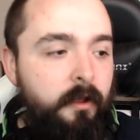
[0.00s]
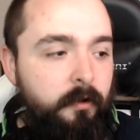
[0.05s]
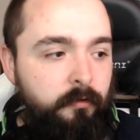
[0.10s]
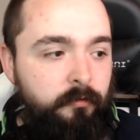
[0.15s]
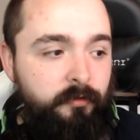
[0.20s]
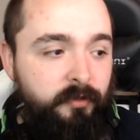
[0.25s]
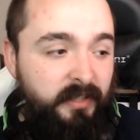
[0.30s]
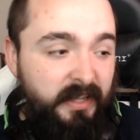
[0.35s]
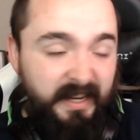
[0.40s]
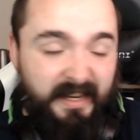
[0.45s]

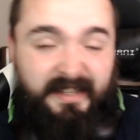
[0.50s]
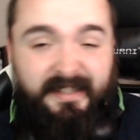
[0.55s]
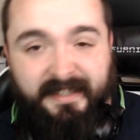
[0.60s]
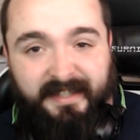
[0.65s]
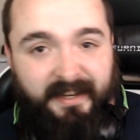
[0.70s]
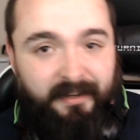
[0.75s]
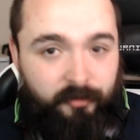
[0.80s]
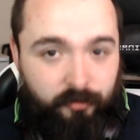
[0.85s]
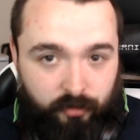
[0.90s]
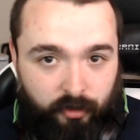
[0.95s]
Because
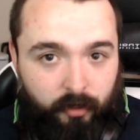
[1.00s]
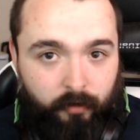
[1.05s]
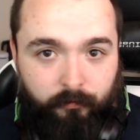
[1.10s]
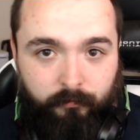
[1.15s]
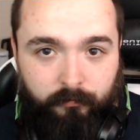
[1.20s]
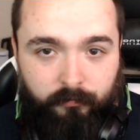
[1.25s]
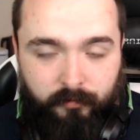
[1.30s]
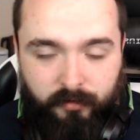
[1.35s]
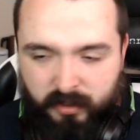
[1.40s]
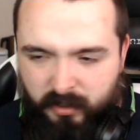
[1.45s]
Indiana
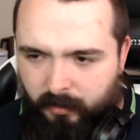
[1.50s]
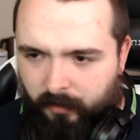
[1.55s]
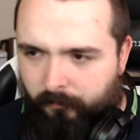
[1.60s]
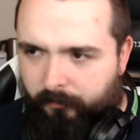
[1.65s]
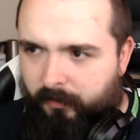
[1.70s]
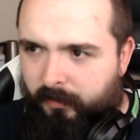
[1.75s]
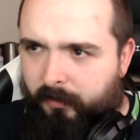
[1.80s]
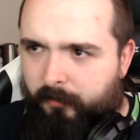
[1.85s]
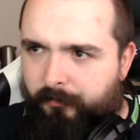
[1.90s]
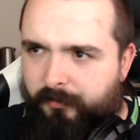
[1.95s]
Jones, I
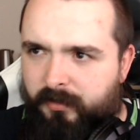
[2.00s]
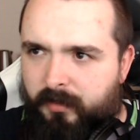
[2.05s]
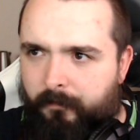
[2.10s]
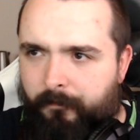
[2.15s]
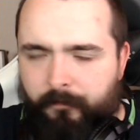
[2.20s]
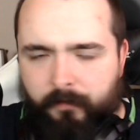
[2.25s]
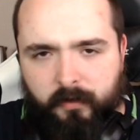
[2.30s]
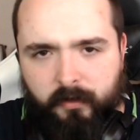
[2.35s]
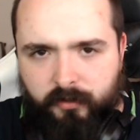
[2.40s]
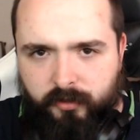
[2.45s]
think it was the
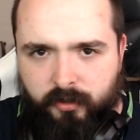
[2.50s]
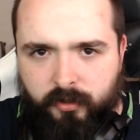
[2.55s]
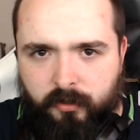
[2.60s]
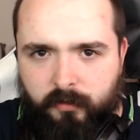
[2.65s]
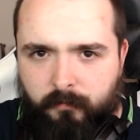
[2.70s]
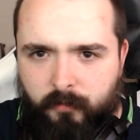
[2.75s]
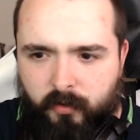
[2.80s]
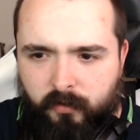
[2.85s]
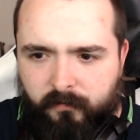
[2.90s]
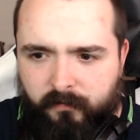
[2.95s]
first
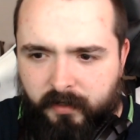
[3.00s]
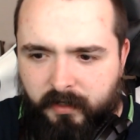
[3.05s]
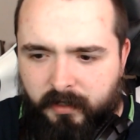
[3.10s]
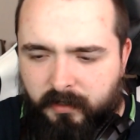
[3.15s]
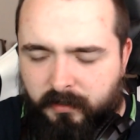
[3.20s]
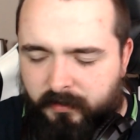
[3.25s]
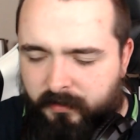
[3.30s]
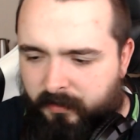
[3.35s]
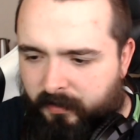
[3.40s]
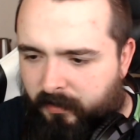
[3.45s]
two
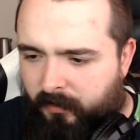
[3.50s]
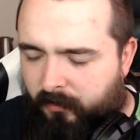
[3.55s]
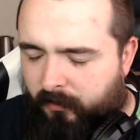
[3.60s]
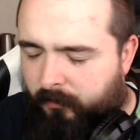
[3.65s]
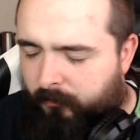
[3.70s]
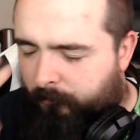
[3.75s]
movies, the